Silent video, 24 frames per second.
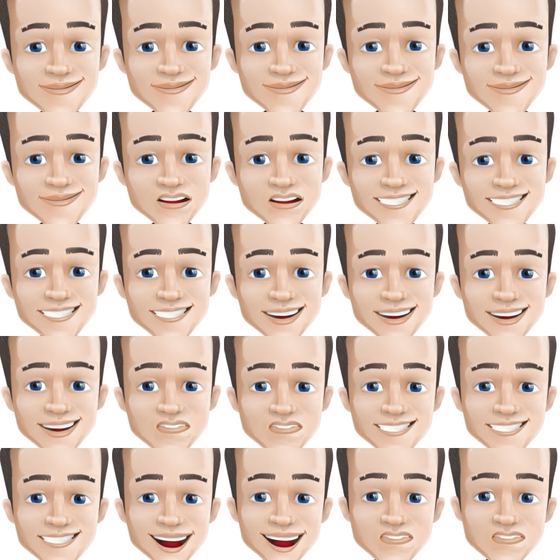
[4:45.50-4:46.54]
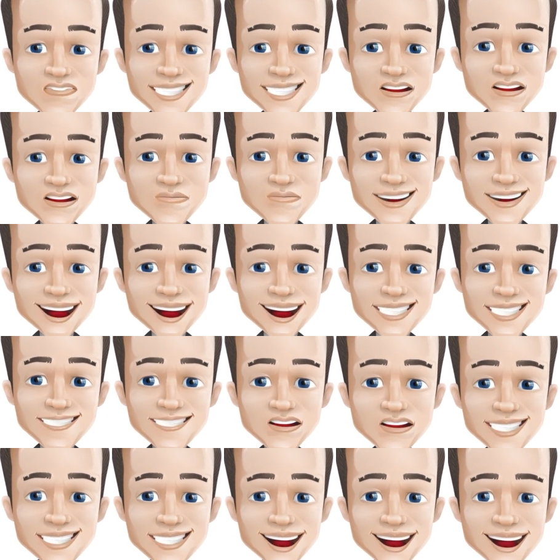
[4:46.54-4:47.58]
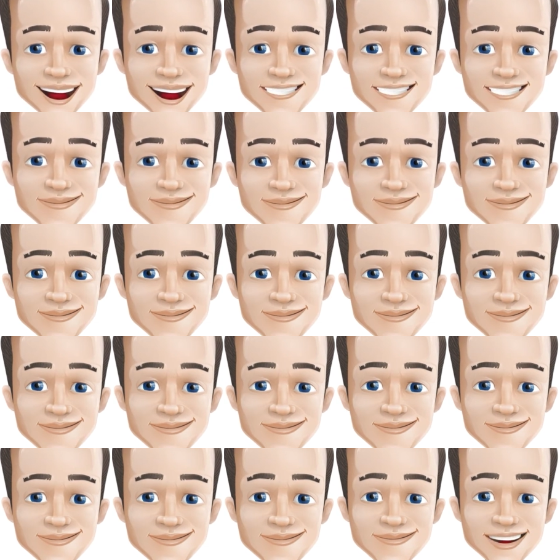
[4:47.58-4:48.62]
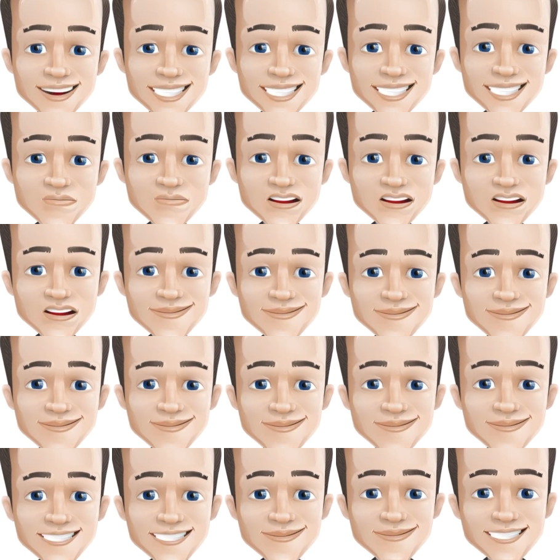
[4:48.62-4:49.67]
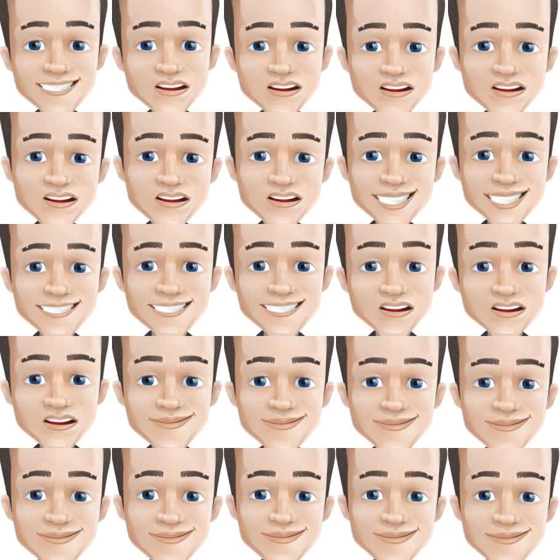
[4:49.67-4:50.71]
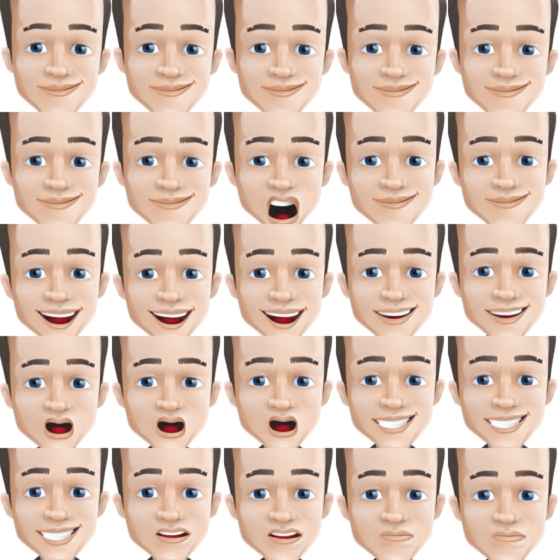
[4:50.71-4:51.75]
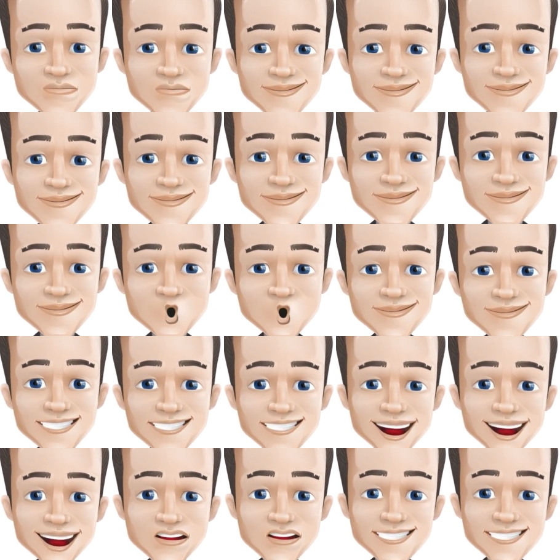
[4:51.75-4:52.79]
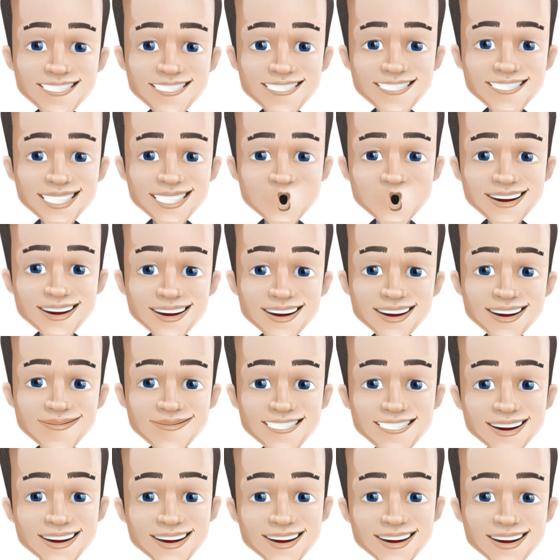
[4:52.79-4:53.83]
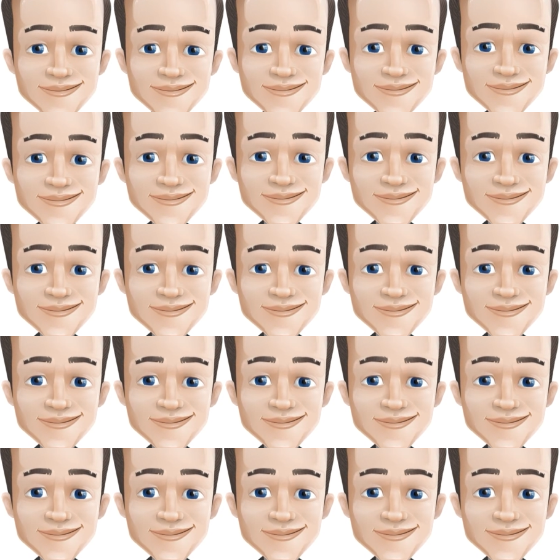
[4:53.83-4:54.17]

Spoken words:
the Safe Haven Demand Index in March 2020, when their number was at extreme fear